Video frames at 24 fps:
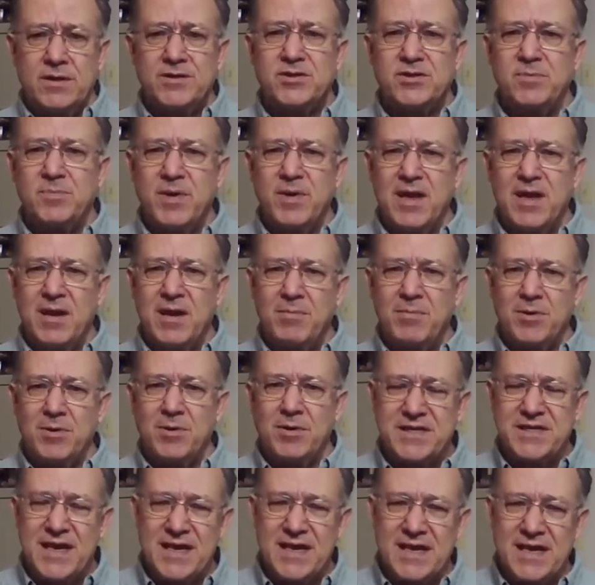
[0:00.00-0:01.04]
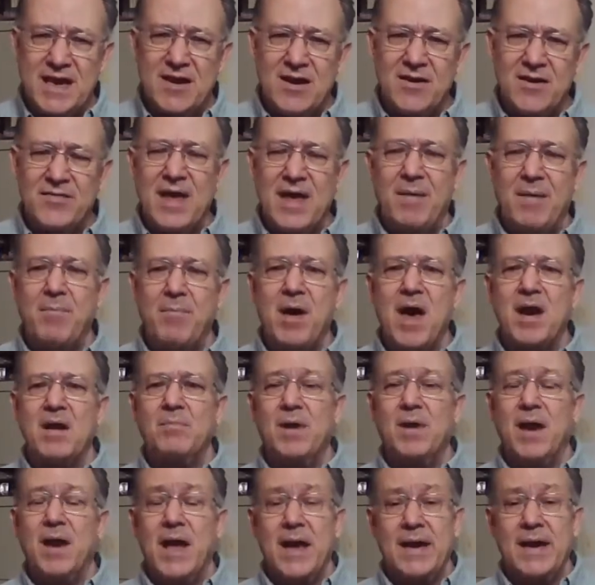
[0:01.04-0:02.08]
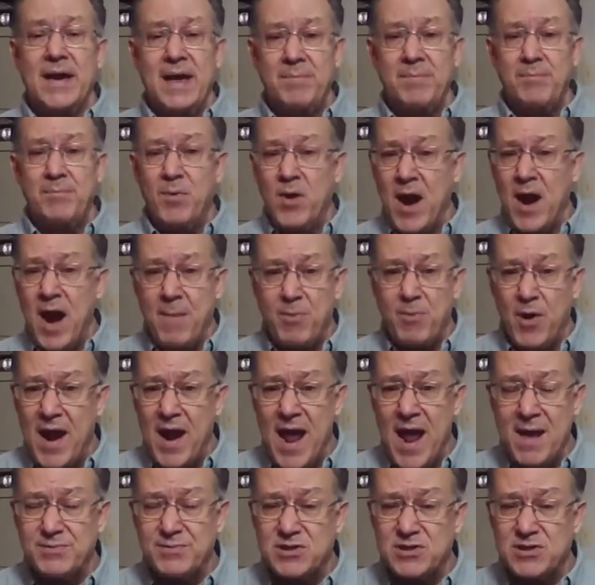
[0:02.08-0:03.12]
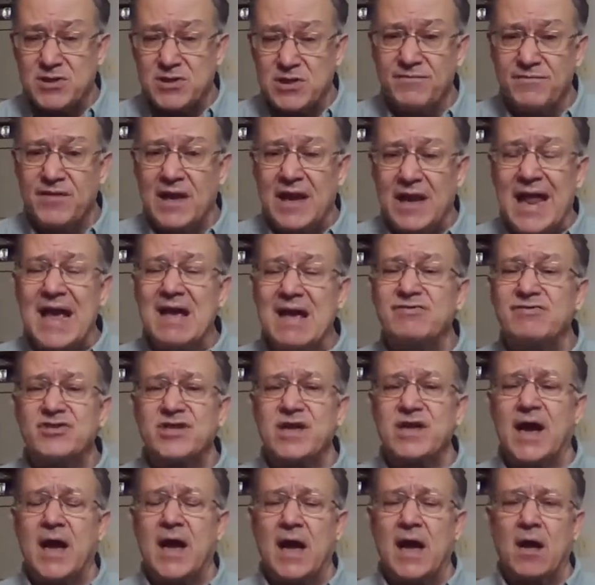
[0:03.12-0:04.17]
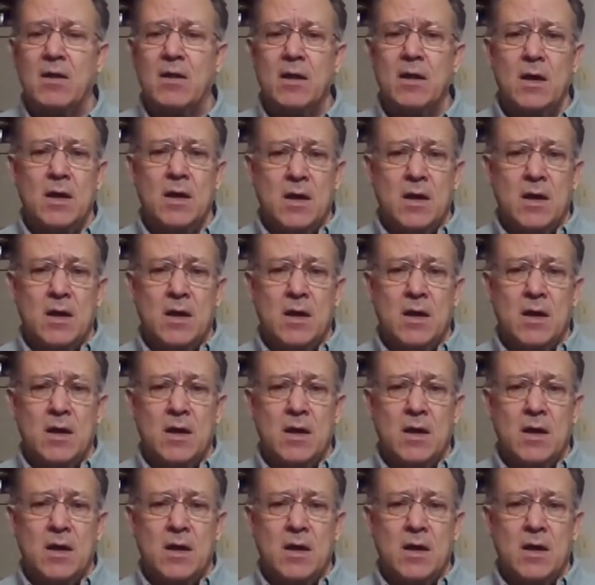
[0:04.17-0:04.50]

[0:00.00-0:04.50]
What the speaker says: to be able to take care of that bottom line and perhaps live the lifestyle